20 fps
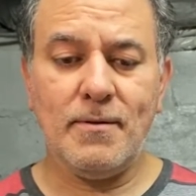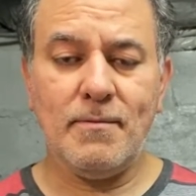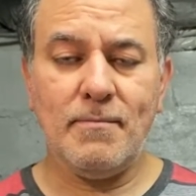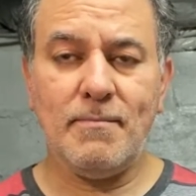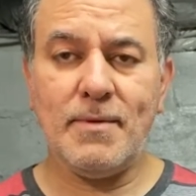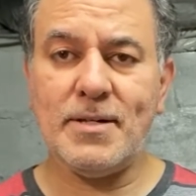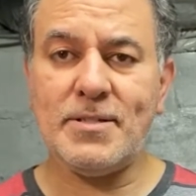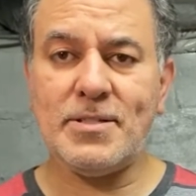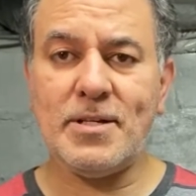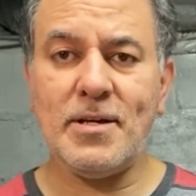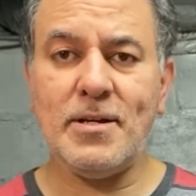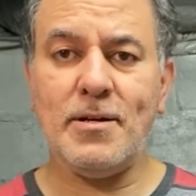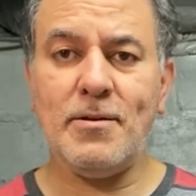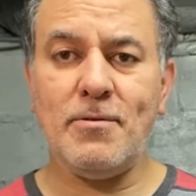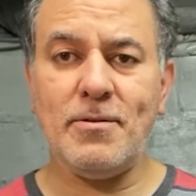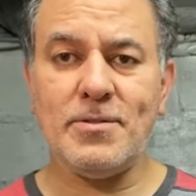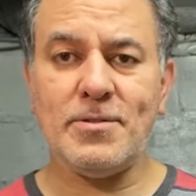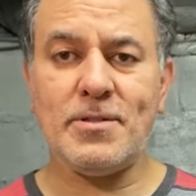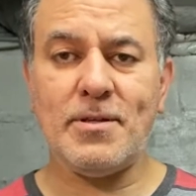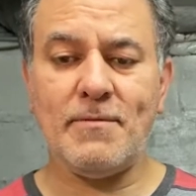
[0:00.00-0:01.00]
my
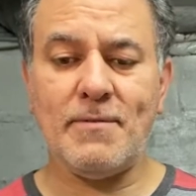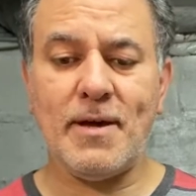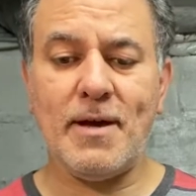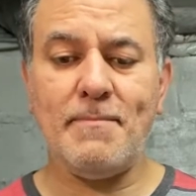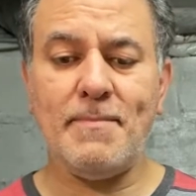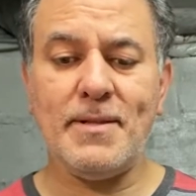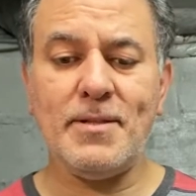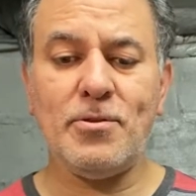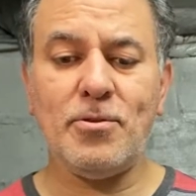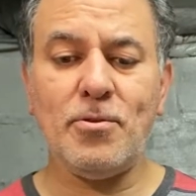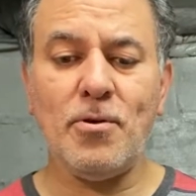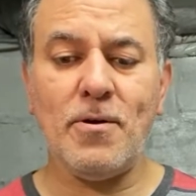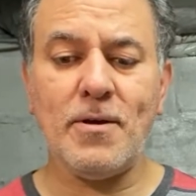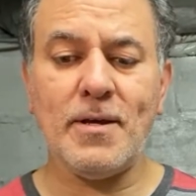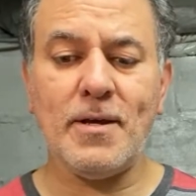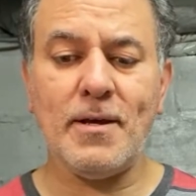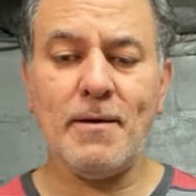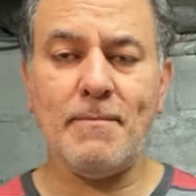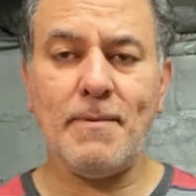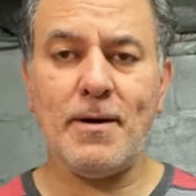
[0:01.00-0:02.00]
son-in-law and stuff. I've been
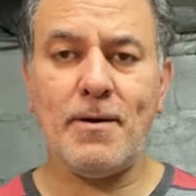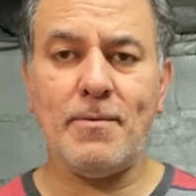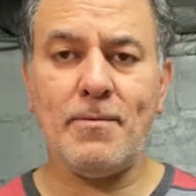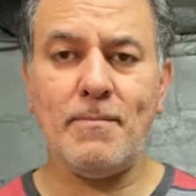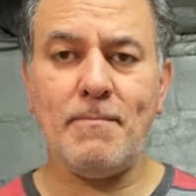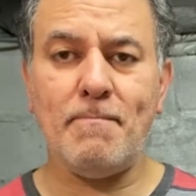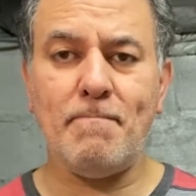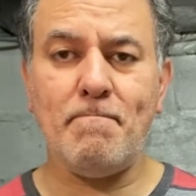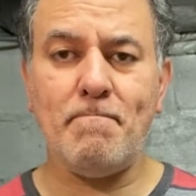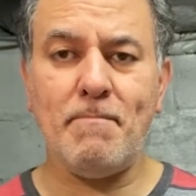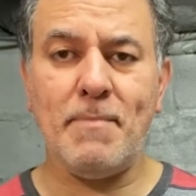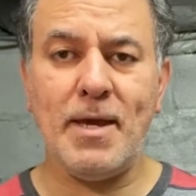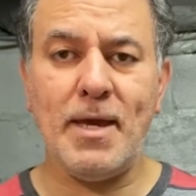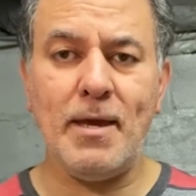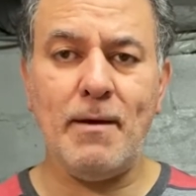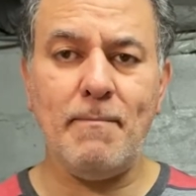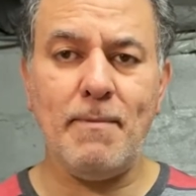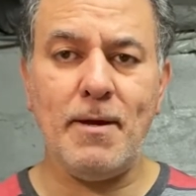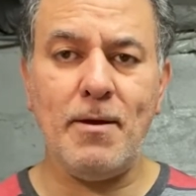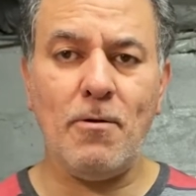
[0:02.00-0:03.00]
talking about
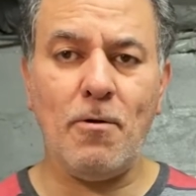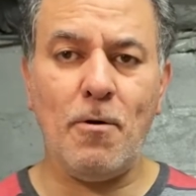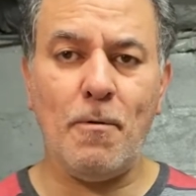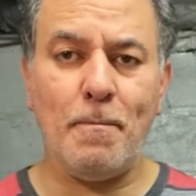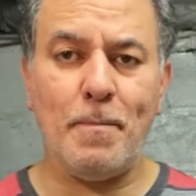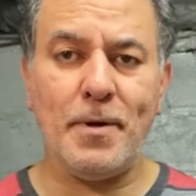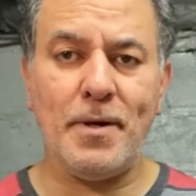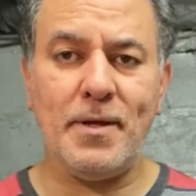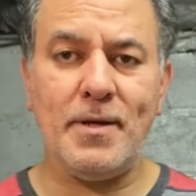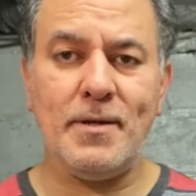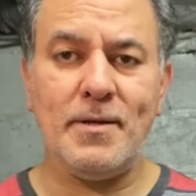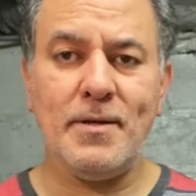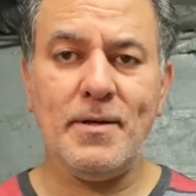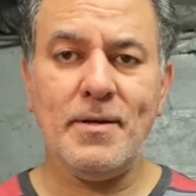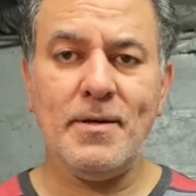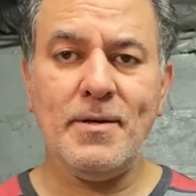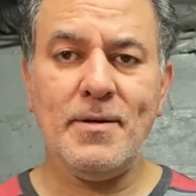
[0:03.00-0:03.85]
maybe opening